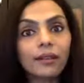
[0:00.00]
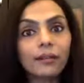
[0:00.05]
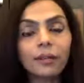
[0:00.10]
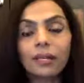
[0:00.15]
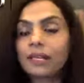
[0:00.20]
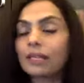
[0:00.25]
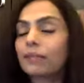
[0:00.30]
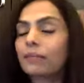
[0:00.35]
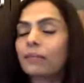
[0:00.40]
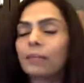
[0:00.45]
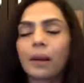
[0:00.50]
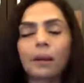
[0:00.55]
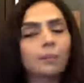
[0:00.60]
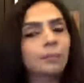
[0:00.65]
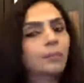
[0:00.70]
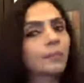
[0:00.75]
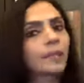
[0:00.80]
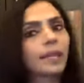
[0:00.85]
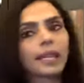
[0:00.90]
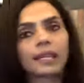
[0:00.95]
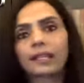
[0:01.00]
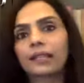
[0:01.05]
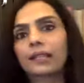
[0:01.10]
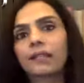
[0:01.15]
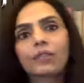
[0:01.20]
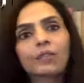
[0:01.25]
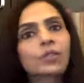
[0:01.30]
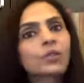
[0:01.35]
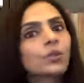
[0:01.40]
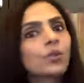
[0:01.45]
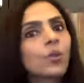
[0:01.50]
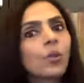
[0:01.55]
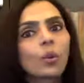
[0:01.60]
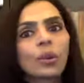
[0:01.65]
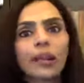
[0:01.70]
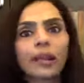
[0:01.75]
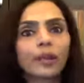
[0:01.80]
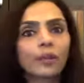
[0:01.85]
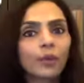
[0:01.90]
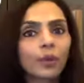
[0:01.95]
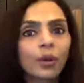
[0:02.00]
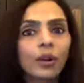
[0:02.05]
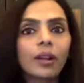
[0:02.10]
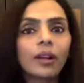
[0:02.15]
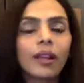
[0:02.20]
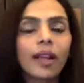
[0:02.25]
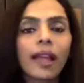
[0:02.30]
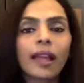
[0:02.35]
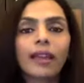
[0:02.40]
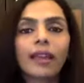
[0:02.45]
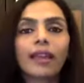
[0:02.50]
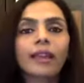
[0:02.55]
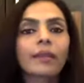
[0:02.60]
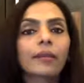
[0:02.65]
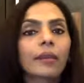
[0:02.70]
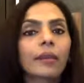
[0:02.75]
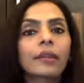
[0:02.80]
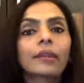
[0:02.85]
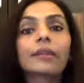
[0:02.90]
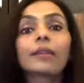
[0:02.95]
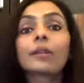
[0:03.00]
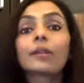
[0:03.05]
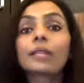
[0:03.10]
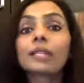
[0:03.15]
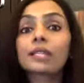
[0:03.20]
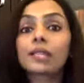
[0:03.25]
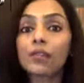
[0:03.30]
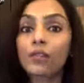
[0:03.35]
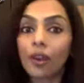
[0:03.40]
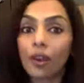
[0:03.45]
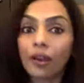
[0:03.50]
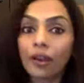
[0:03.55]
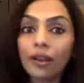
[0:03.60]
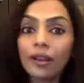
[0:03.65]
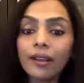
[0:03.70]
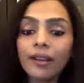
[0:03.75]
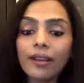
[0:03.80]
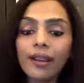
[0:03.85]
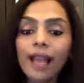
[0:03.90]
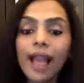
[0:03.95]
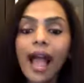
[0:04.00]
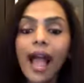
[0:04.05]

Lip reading: but bah, like there was no network and I really, really struggled.